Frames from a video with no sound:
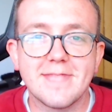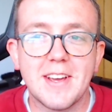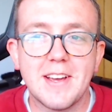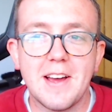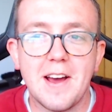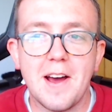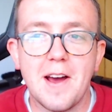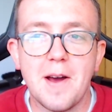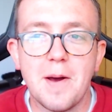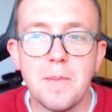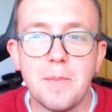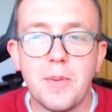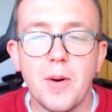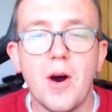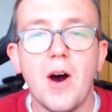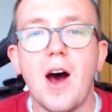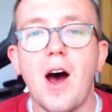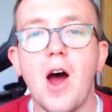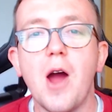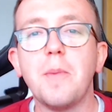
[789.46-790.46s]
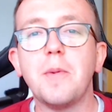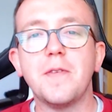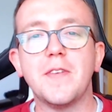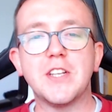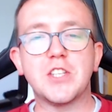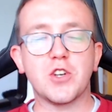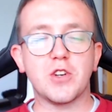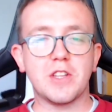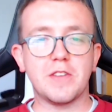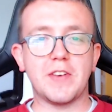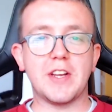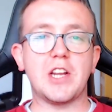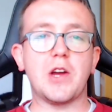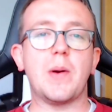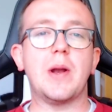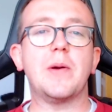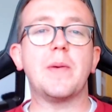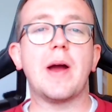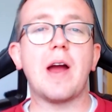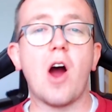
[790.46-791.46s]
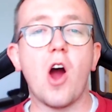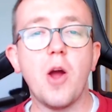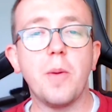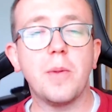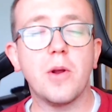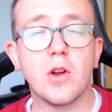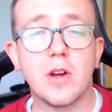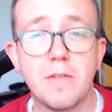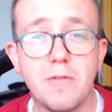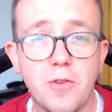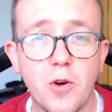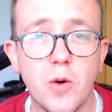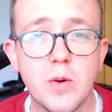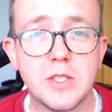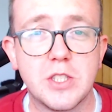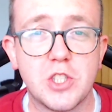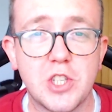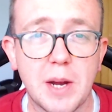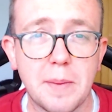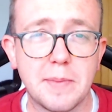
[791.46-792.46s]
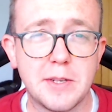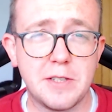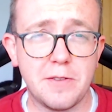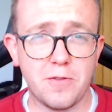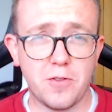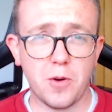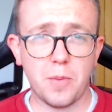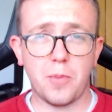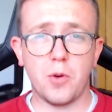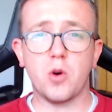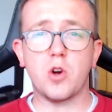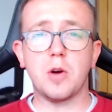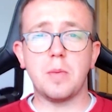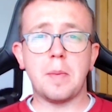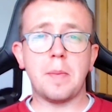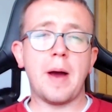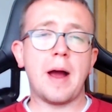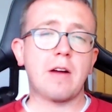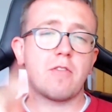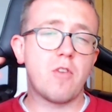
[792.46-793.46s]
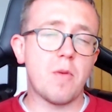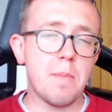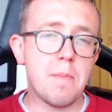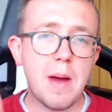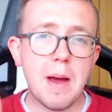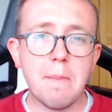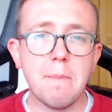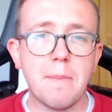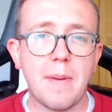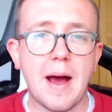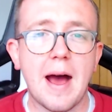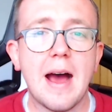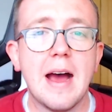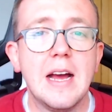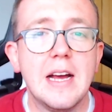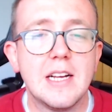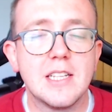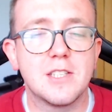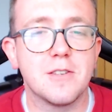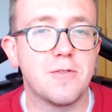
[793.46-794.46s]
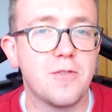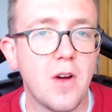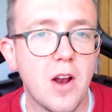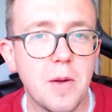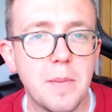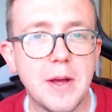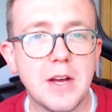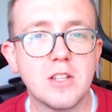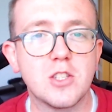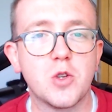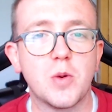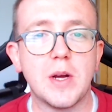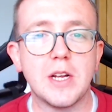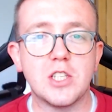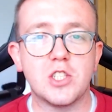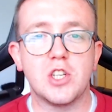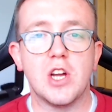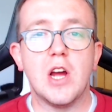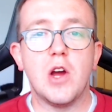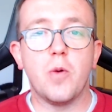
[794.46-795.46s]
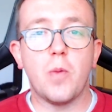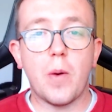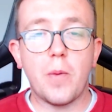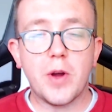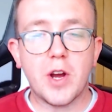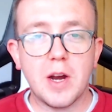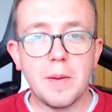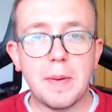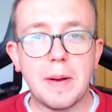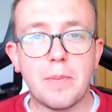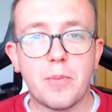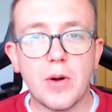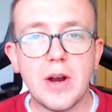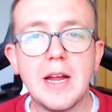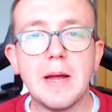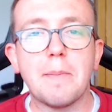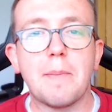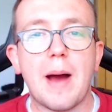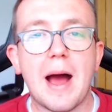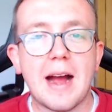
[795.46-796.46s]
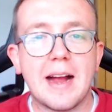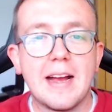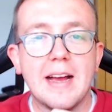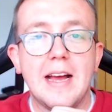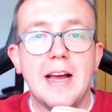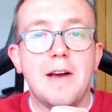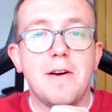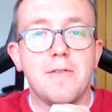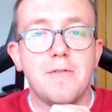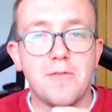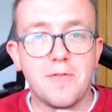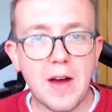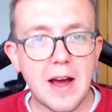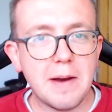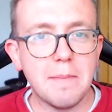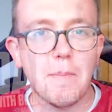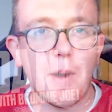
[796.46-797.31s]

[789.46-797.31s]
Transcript: Uh, but I hope you've enjoyed the video anyway. I hope you're looking forward to Championship football coming back. Remember to follow me on Twitch, where we're going to be bringing back Fan